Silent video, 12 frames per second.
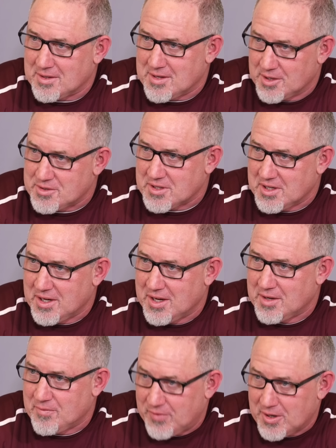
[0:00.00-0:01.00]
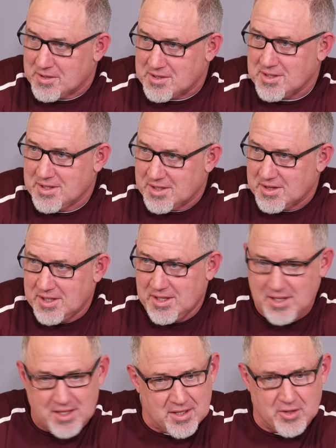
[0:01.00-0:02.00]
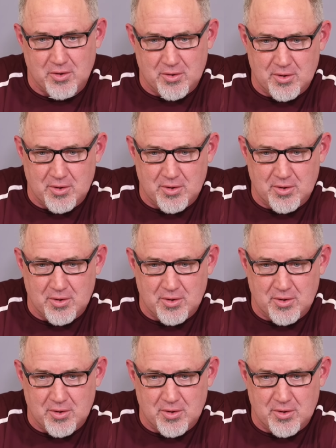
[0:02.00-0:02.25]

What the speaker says: country and first in the league.